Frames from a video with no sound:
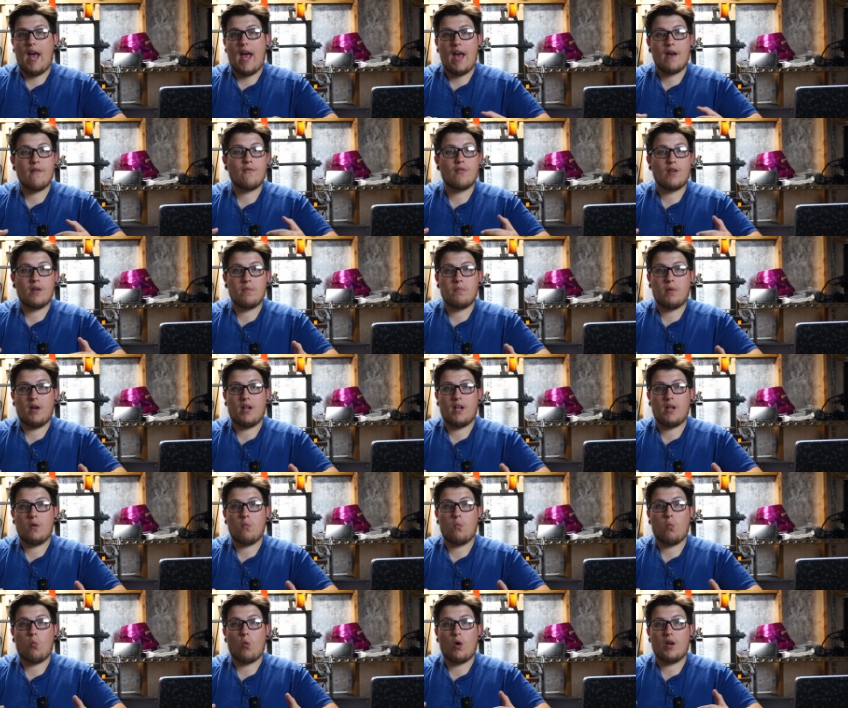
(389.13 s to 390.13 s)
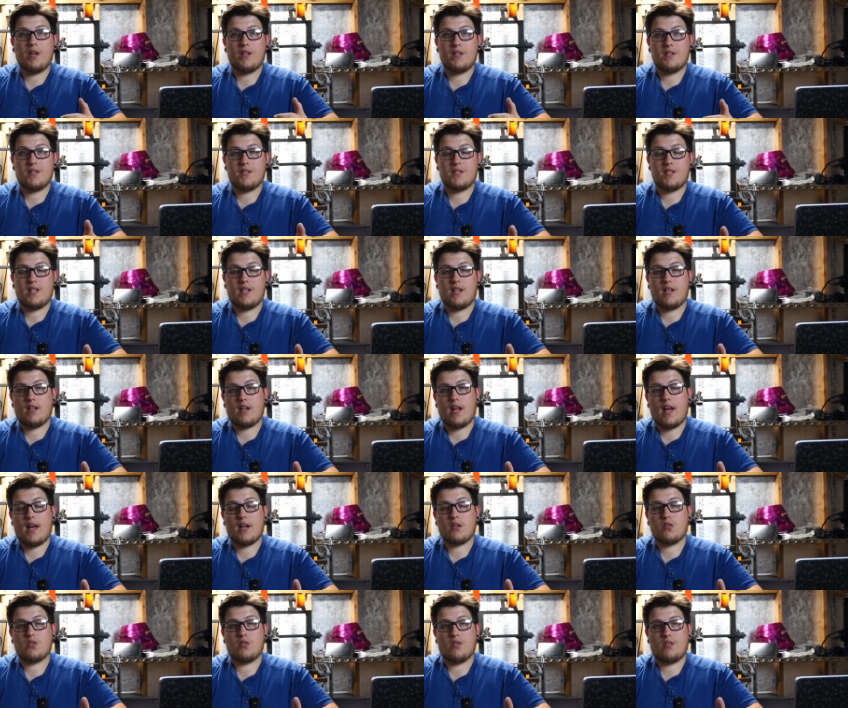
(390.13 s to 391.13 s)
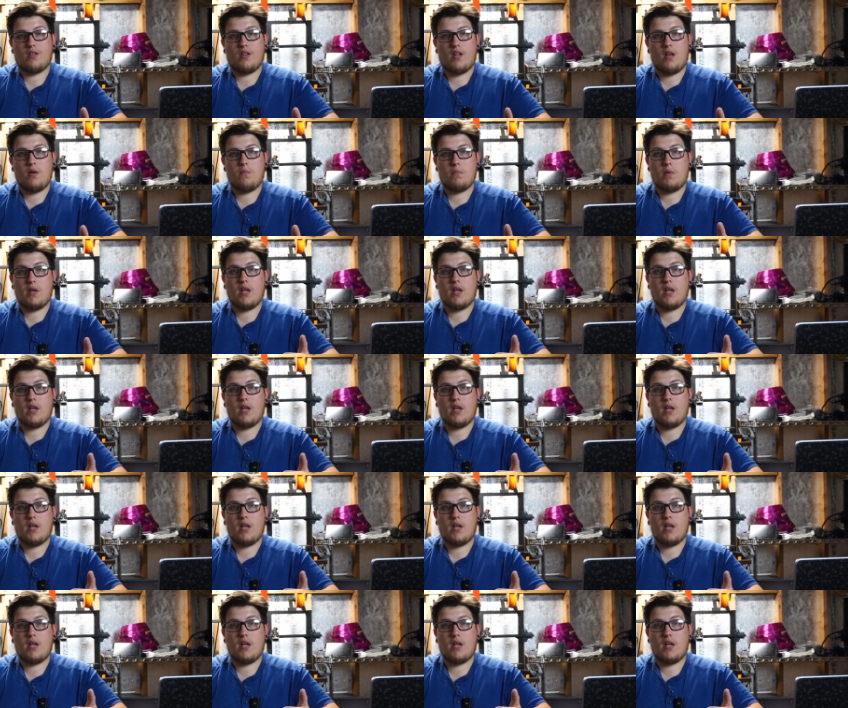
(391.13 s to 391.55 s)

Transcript: everybody wanted to see it in action it,